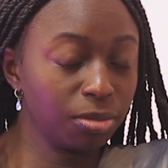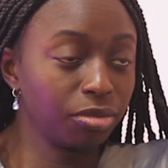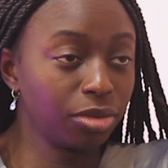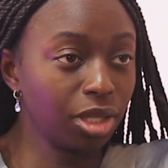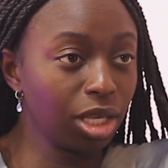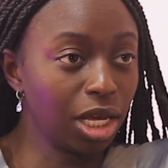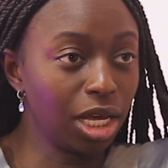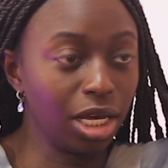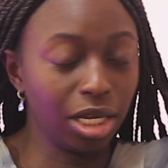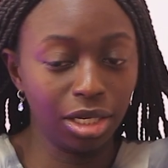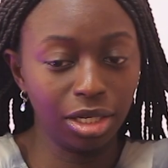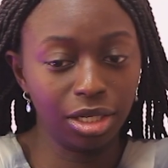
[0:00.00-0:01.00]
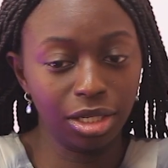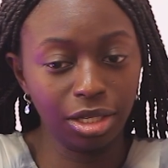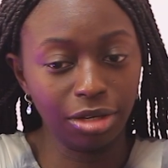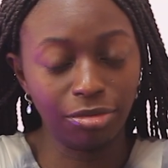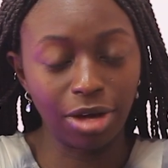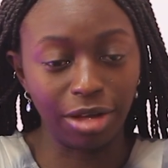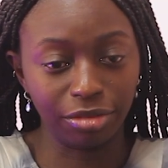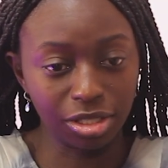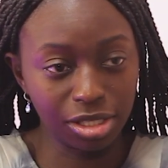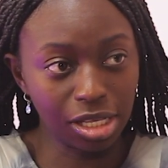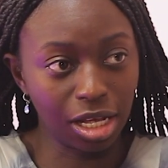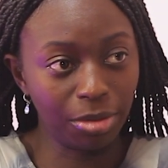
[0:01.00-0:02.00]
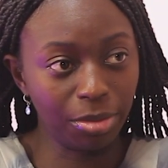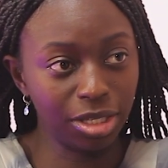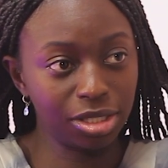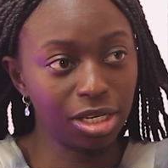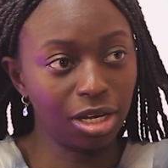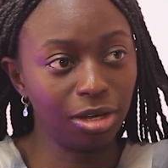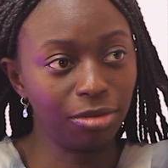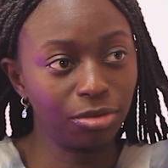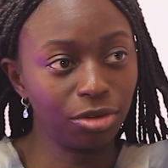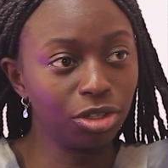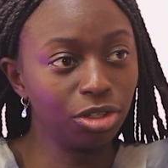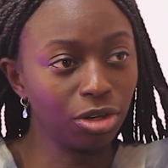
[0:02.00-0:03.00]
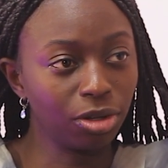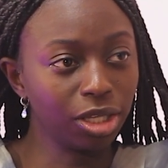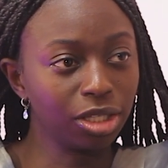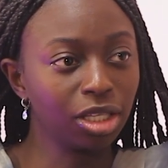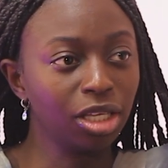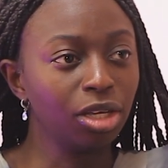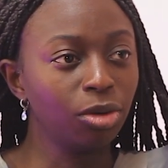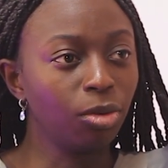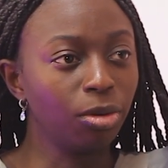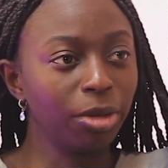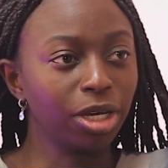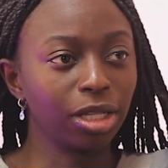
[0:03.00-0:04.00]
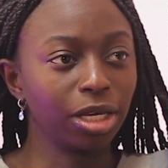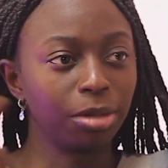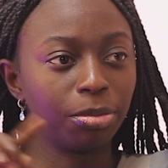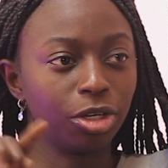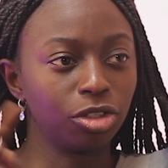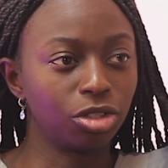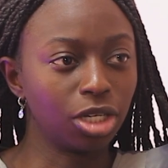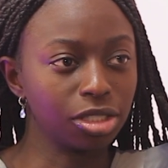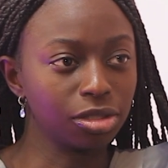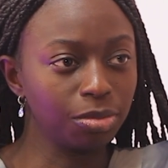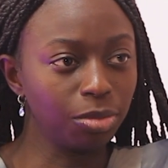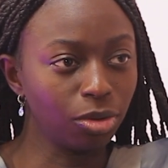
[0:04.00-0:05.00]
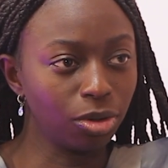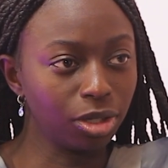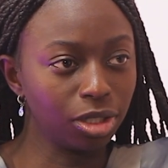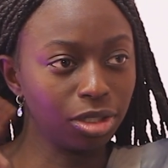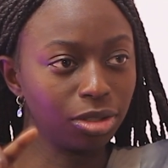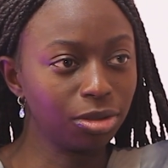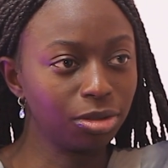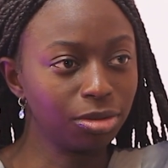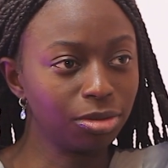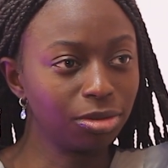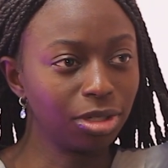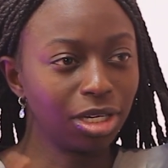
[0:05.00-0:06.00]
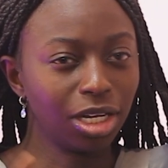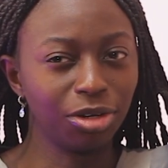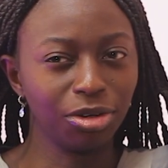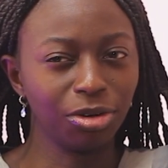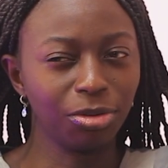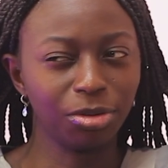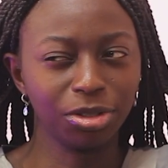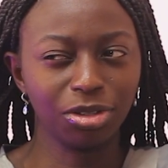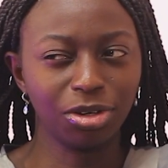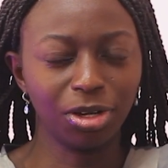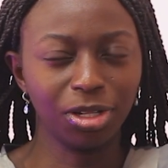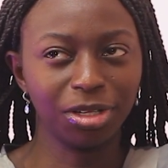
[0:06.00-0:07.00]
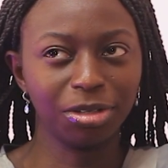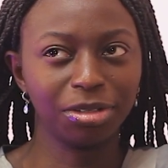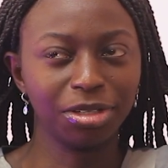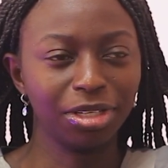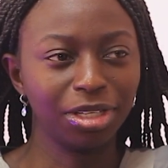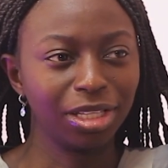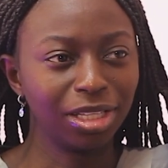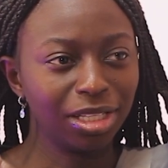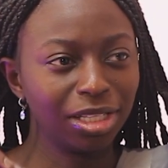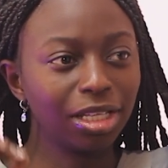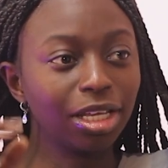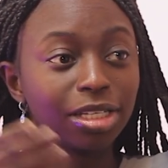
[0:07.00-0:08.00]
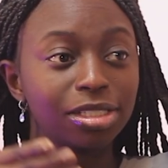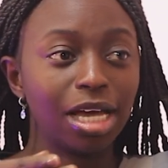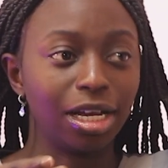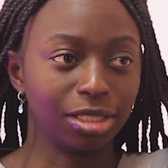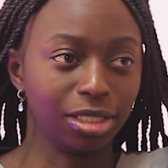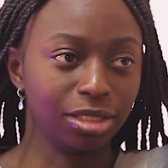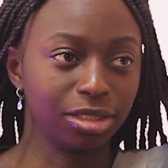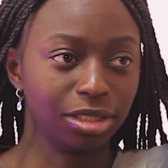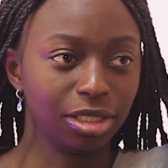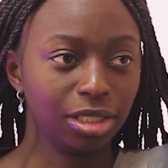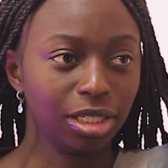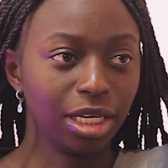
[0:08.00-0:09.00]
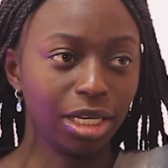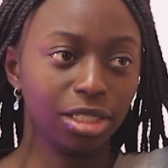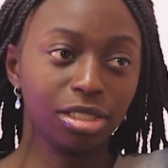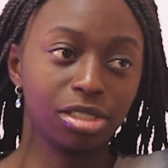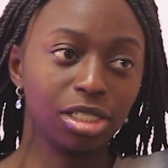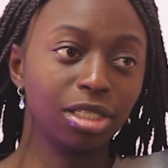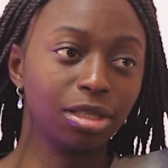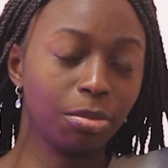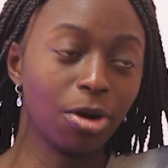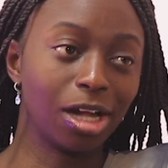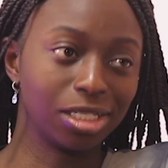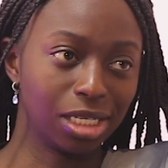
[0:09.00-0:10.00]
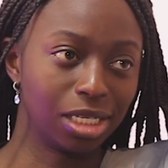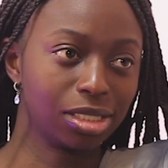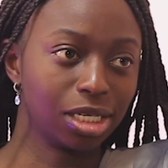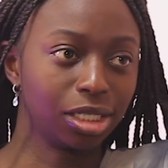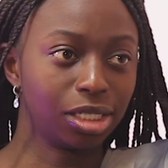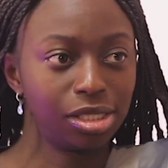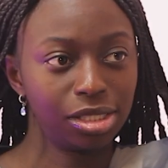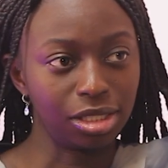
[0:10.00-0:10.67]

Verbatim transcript: Yeah. And if I have to style myself or, you know, like we'll make like a Pinterest board or I don't know what you call it. Like a mood board. Exactly. Mm-hmm. And see the process, I guess,